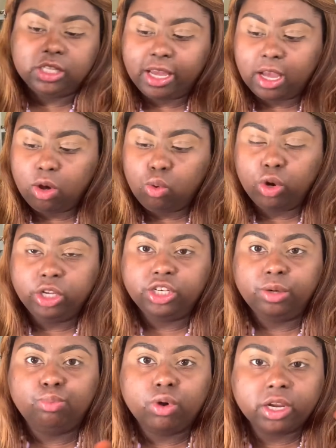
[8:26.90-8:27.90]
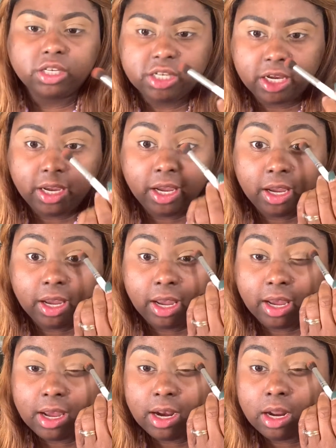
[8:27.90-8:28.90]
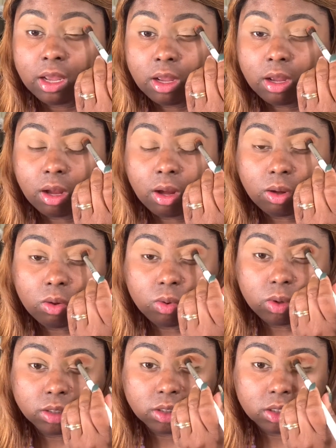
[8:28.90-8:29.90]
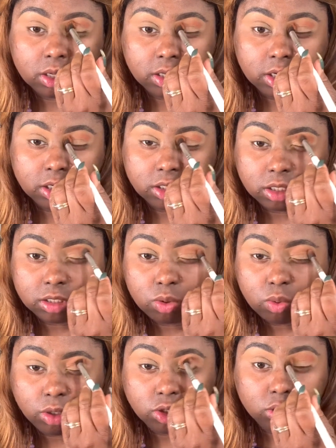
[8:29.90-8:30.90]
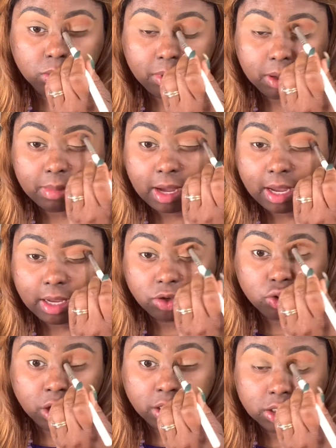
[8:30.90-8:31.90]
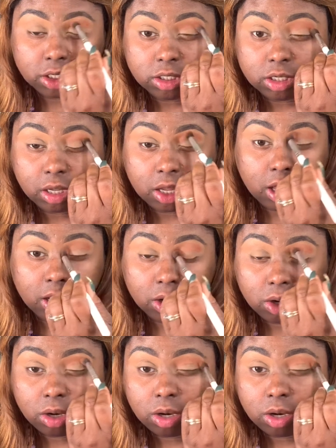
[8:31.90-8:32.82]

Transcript: like an orangey brick shade. And of course, this is going to be my transition color.